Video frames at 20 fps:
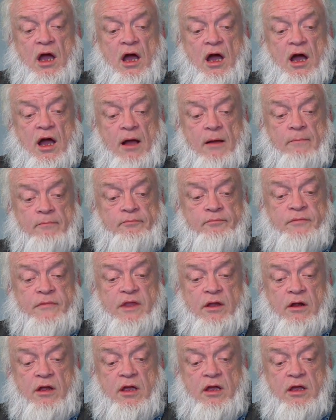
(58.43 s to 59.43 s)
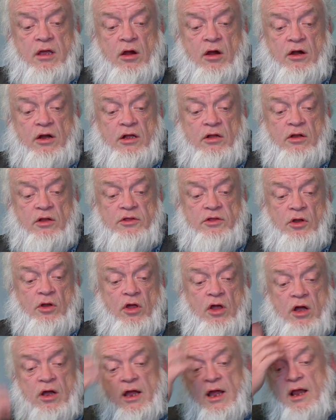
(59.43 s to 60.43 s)
um, the article in the
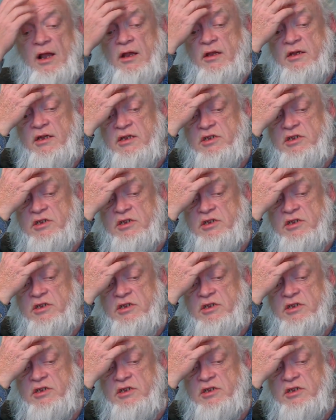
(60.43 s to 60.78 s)
Long Island